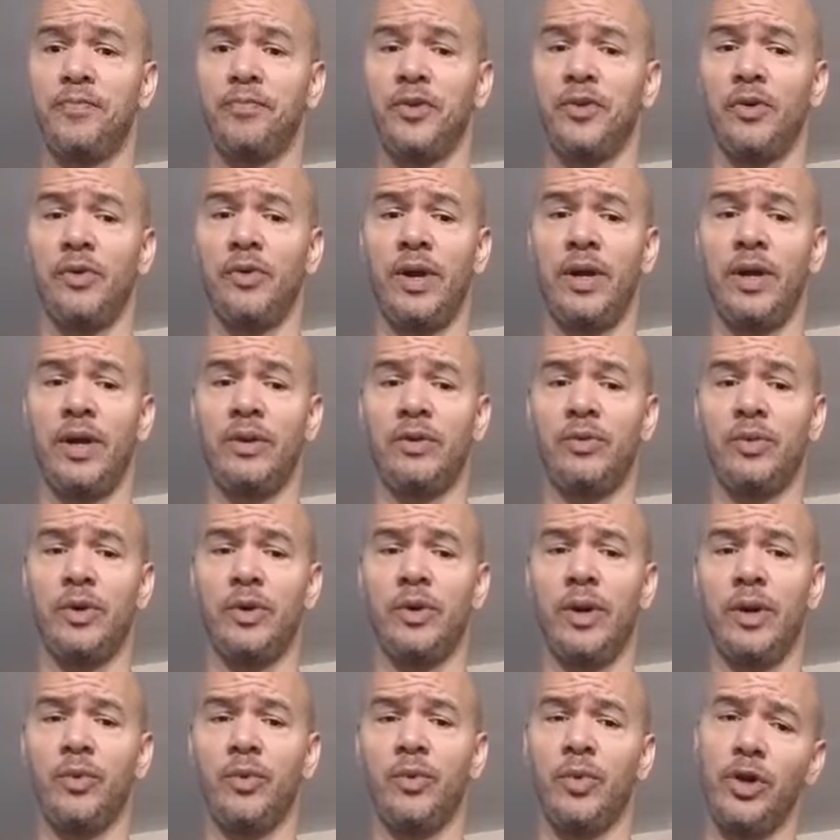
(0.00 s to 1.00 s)
Right.
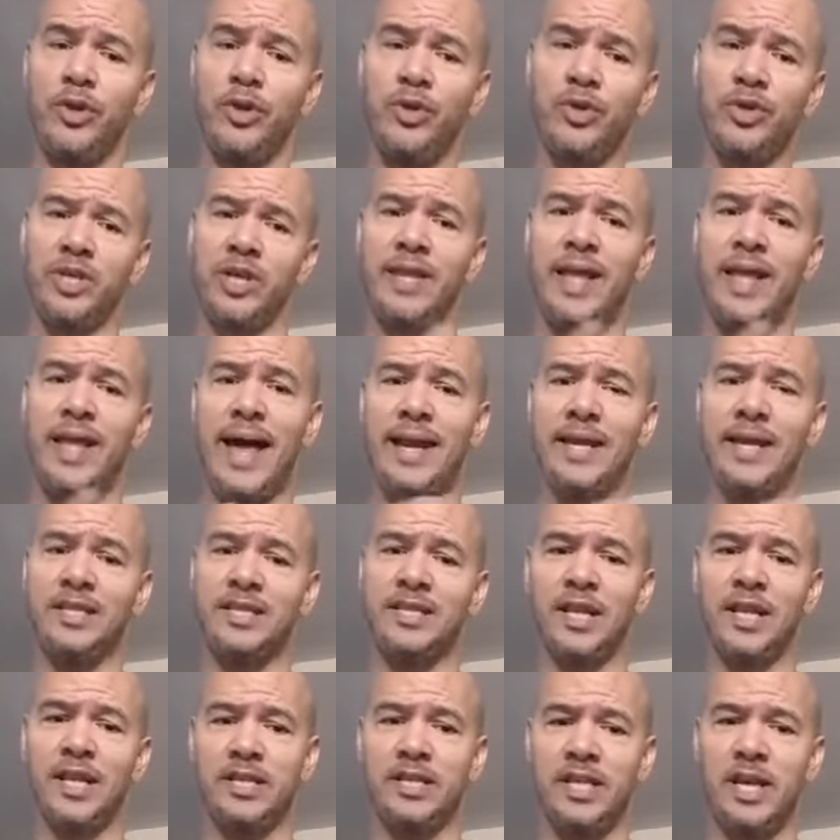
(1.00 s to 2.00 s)
We're using that as
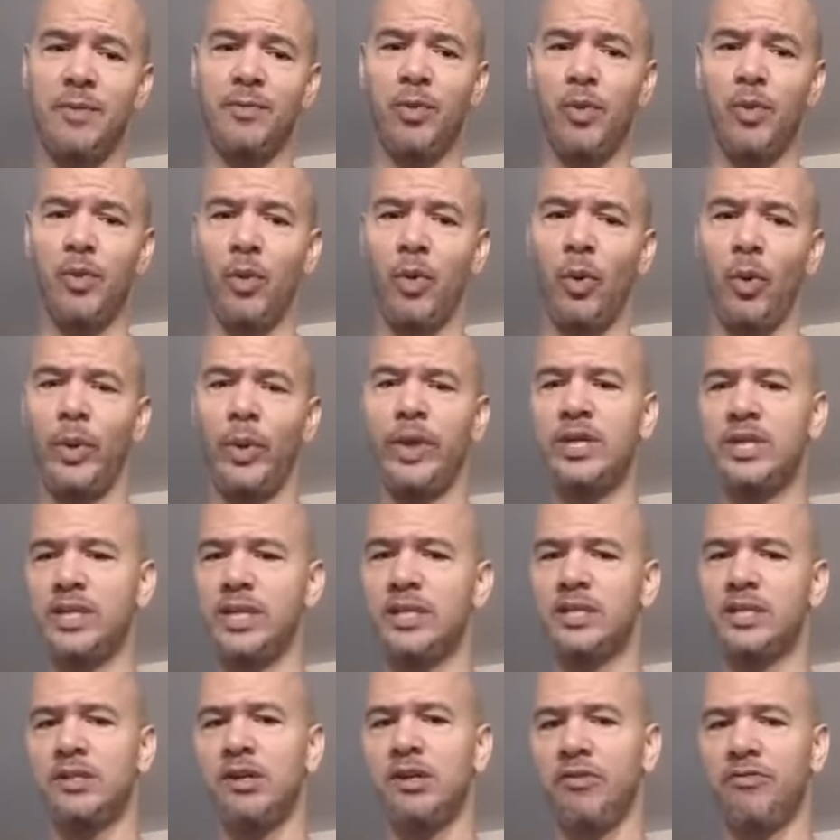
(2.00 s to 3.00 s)
an example where we see
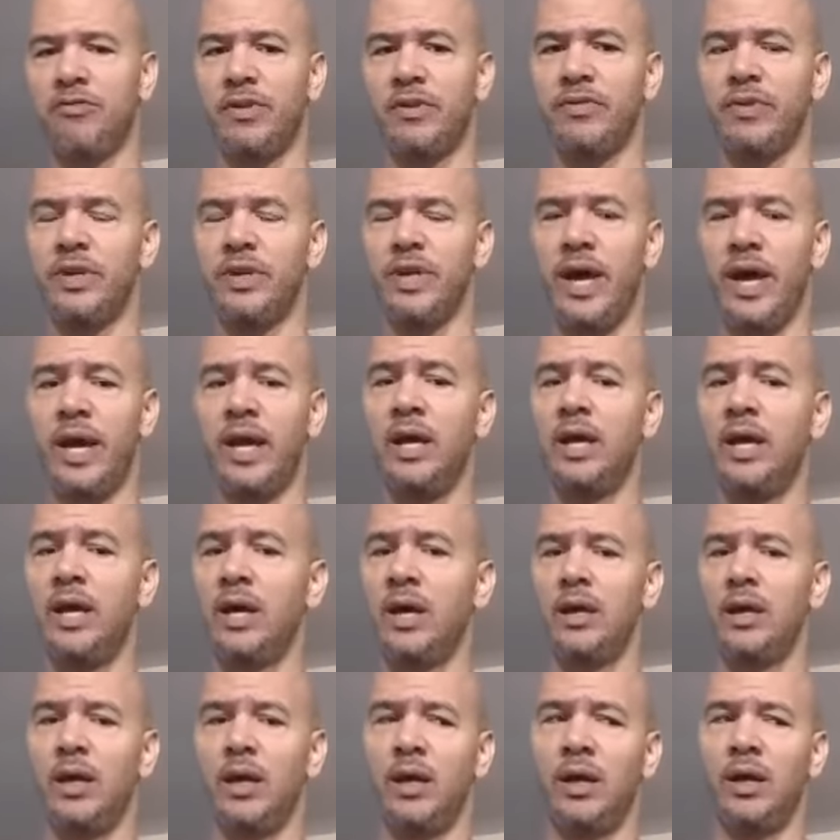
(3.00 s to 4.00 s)
stuff every day
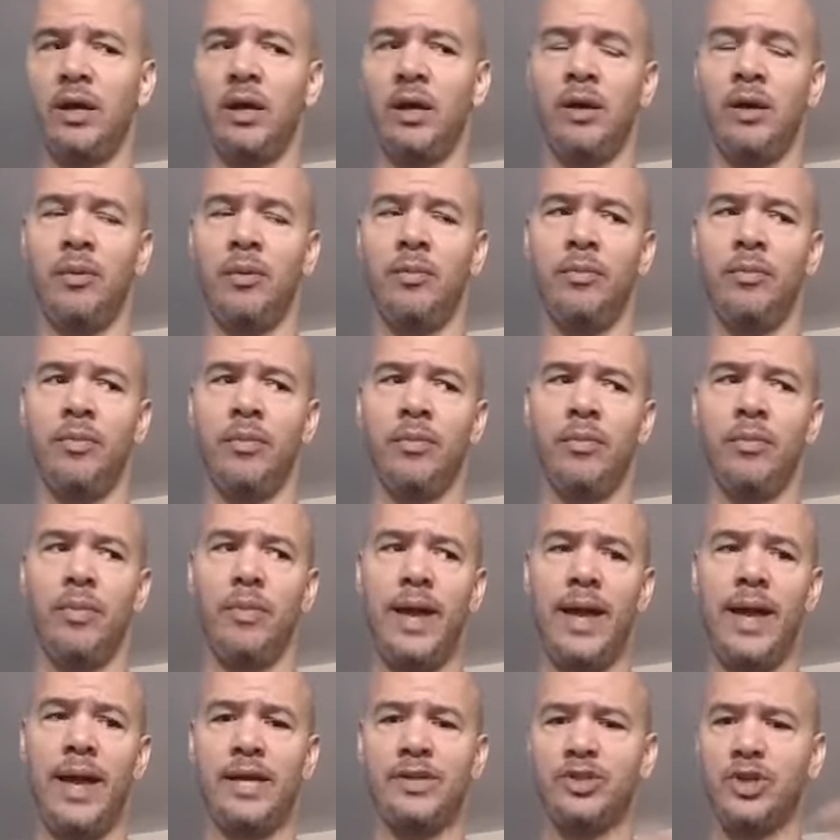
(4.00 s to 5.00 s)

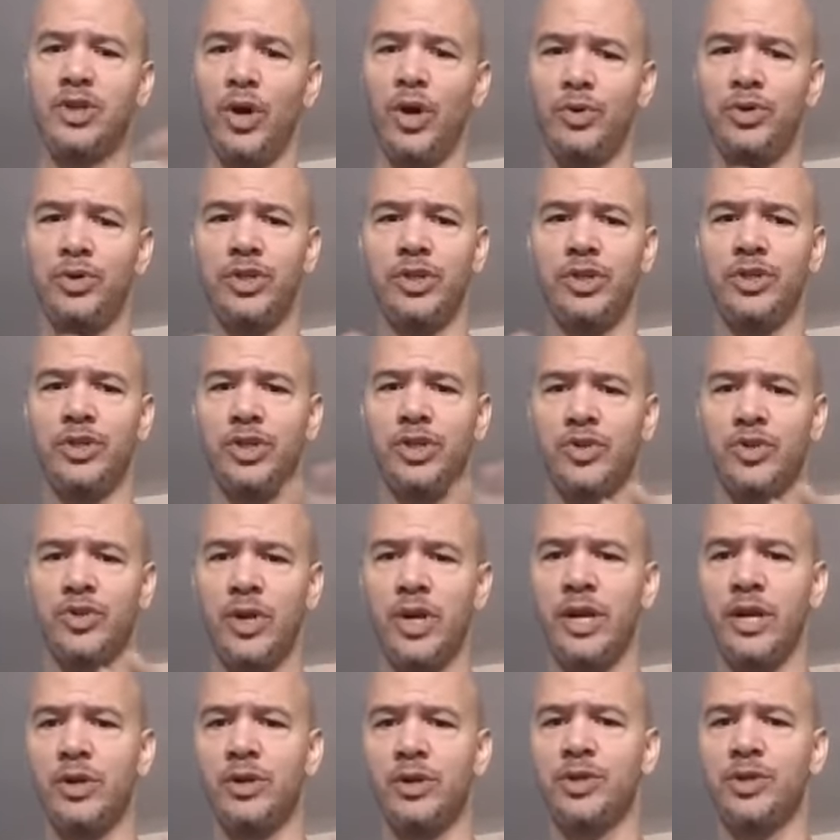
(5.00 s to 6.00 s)
as coaches and
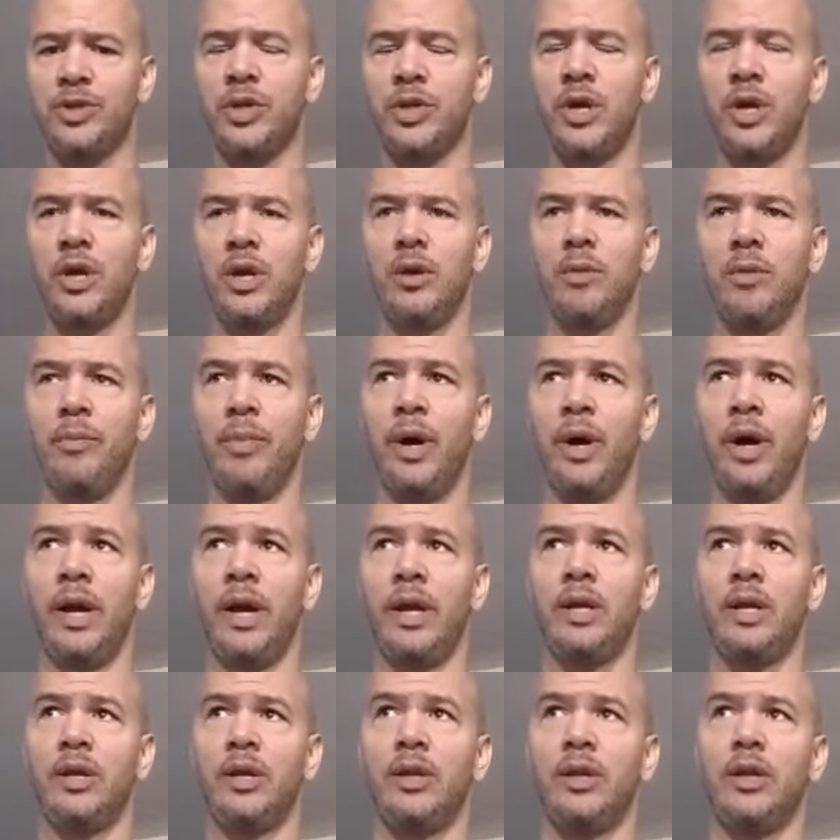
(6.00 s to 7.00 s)
trainers,
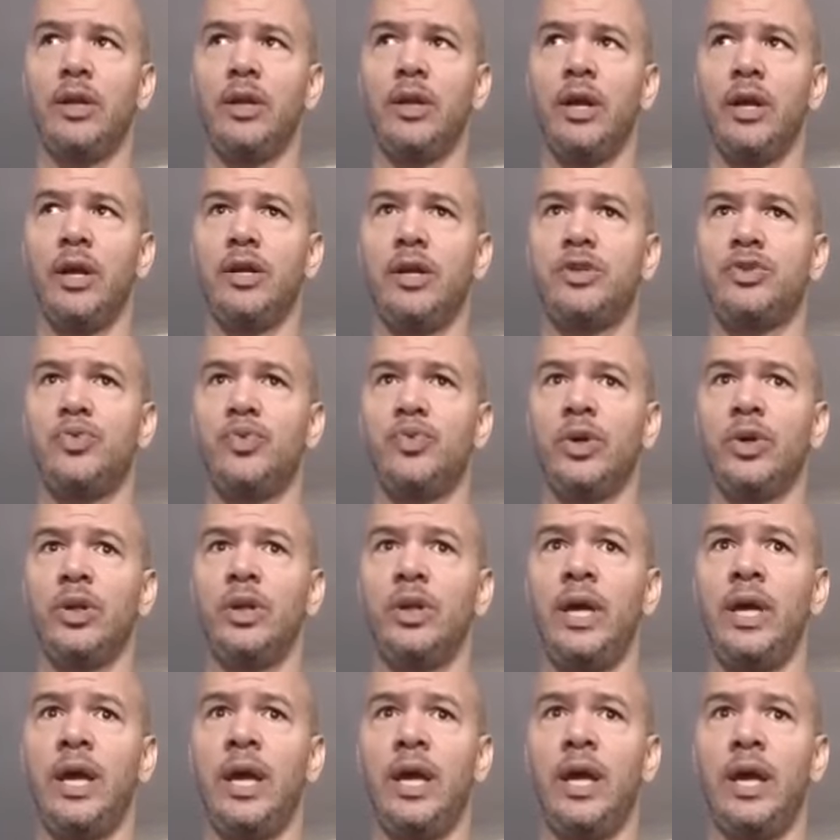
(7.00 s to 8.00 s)
but it's
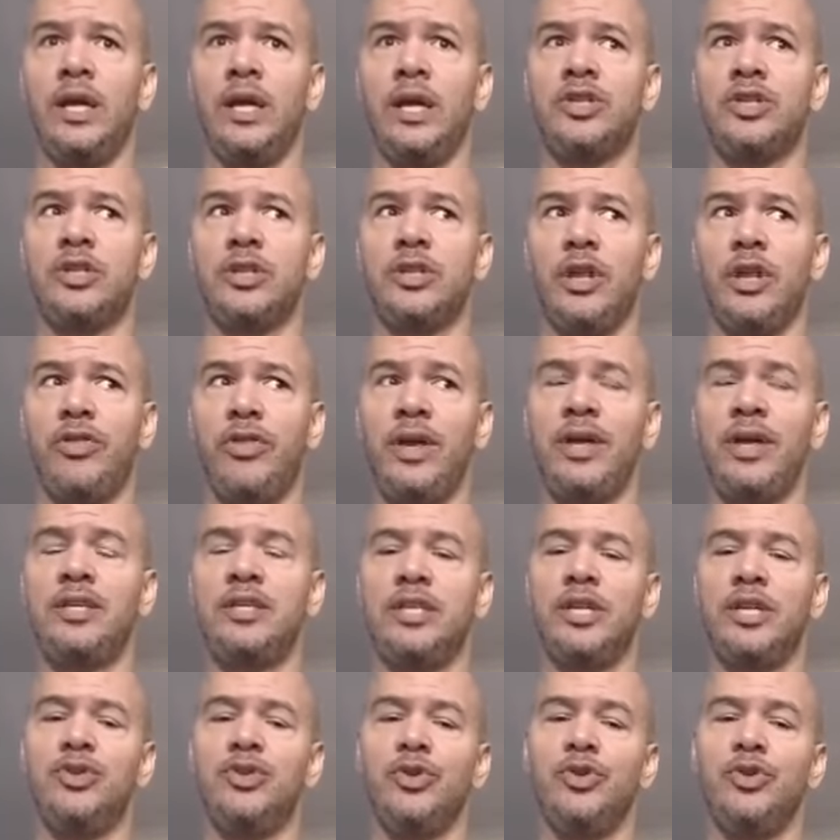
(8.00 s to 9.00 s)
the things
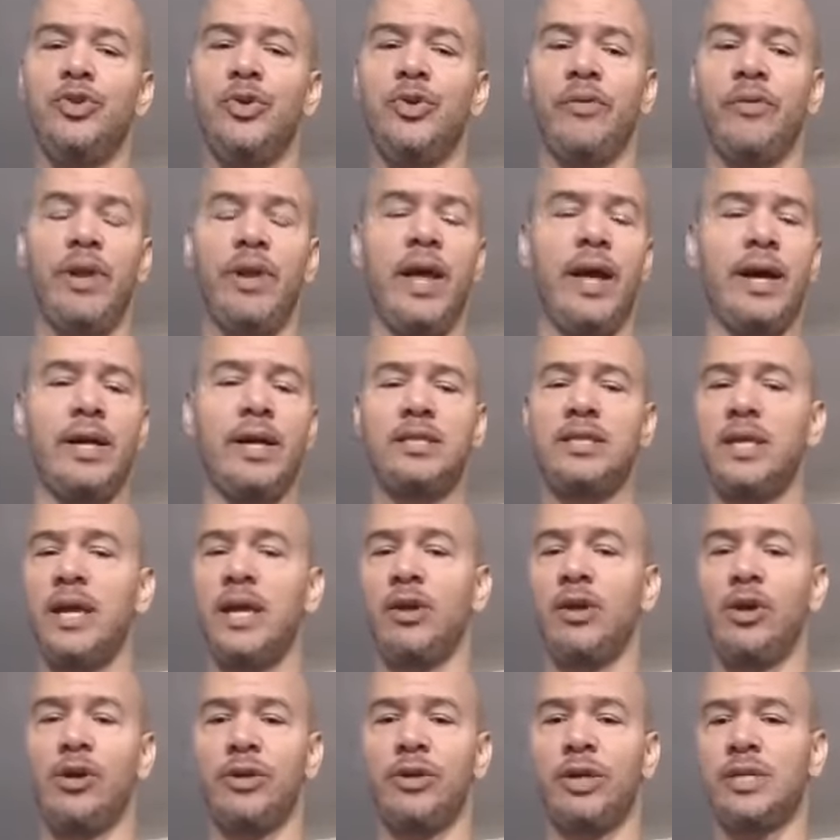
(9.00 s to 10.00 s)
that you do every day. I say
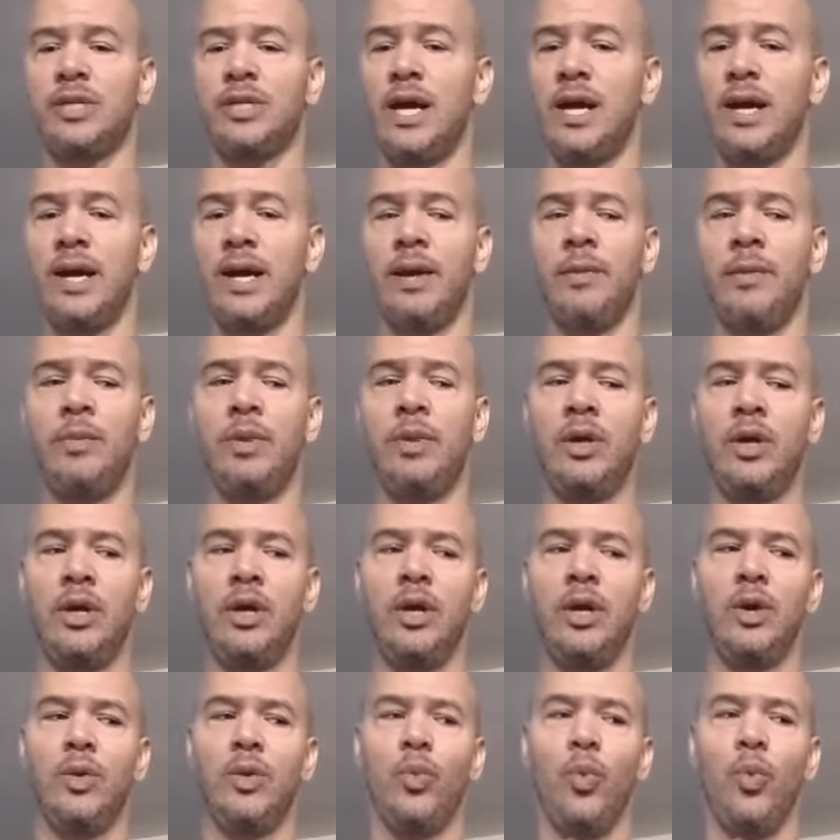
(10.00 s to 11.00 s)
it all the time,
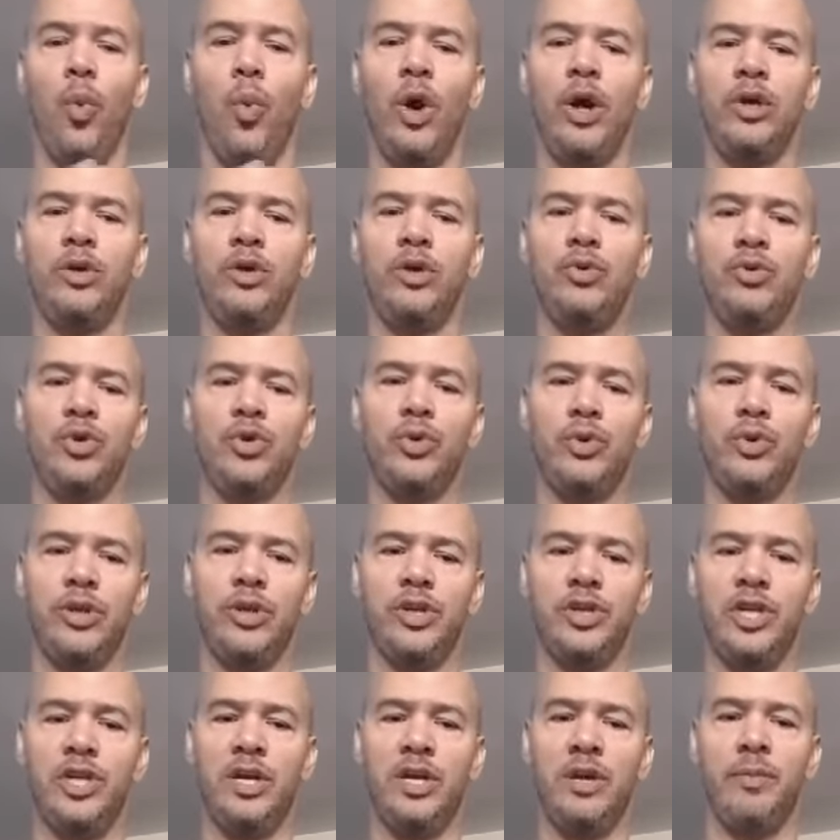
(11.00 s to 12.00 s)
what you do in the
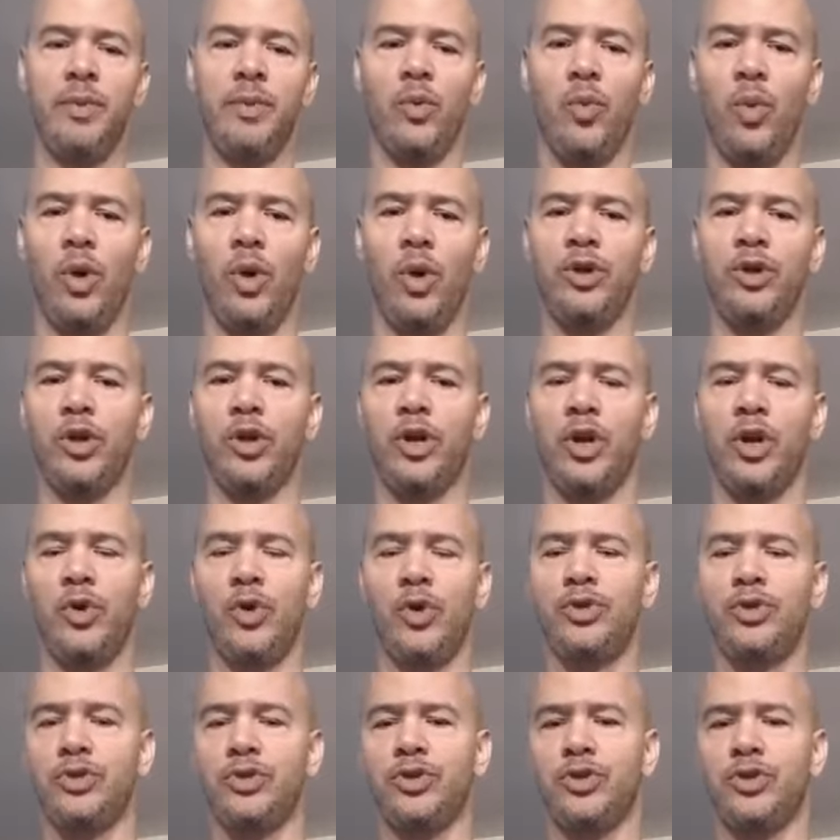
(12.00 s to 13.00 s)
gym and what your
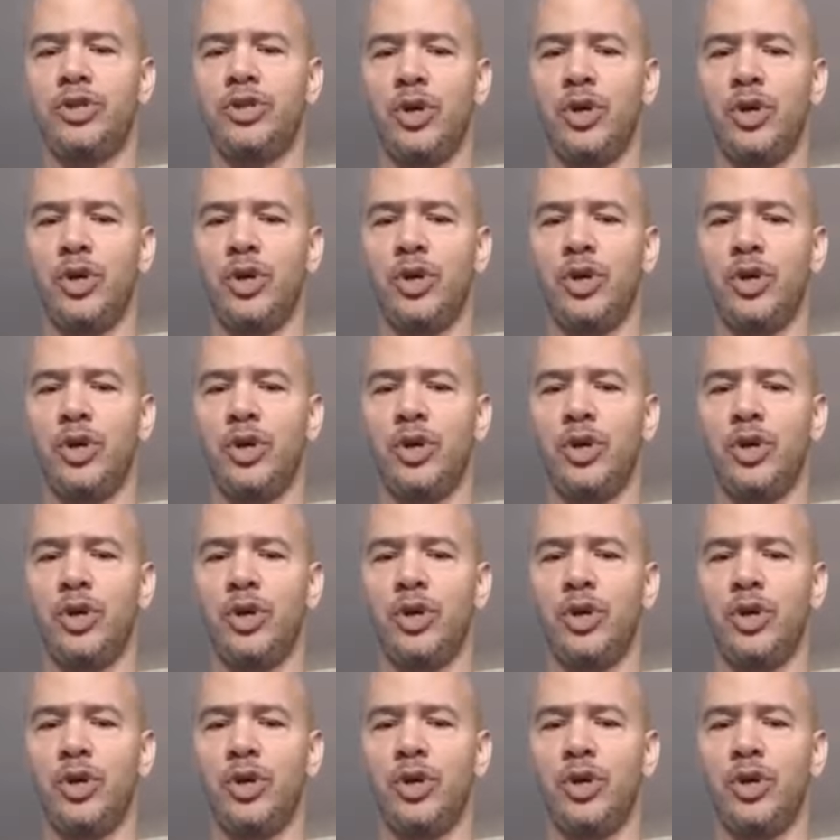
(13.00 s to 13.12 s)
coaches are,